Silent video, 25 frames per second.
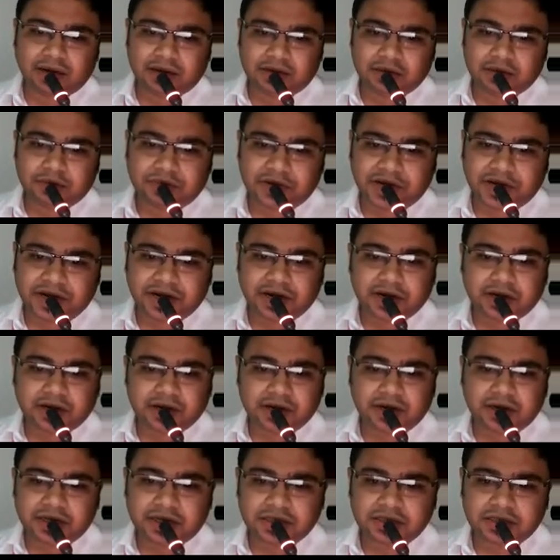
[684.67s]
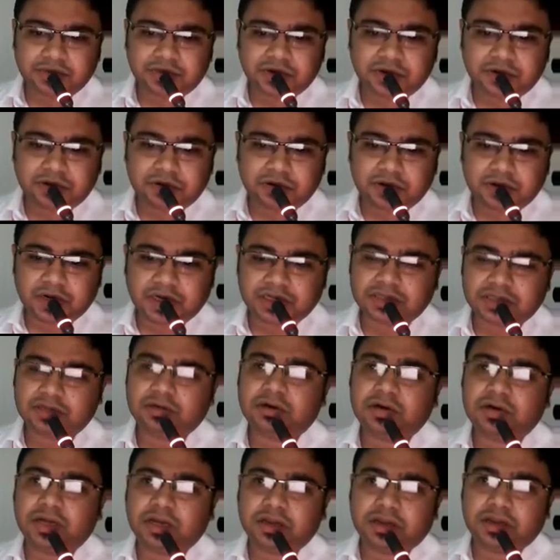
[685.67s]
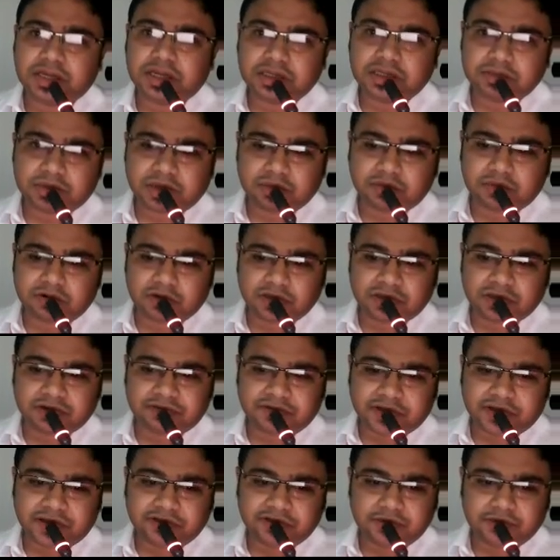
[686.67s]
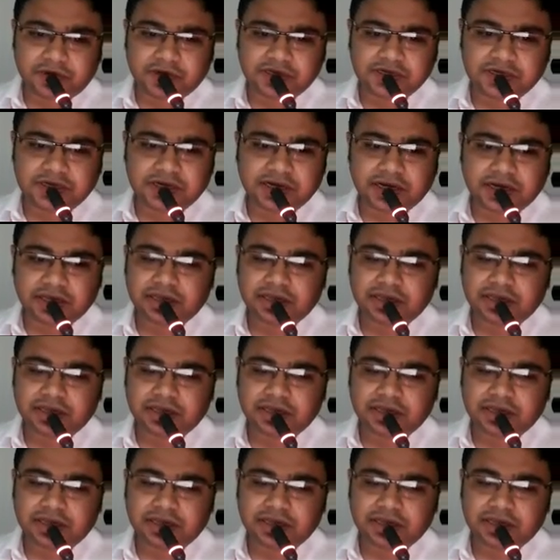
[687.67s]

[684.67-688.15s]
The pre-vector SpO2 does not decrease by more than 5%,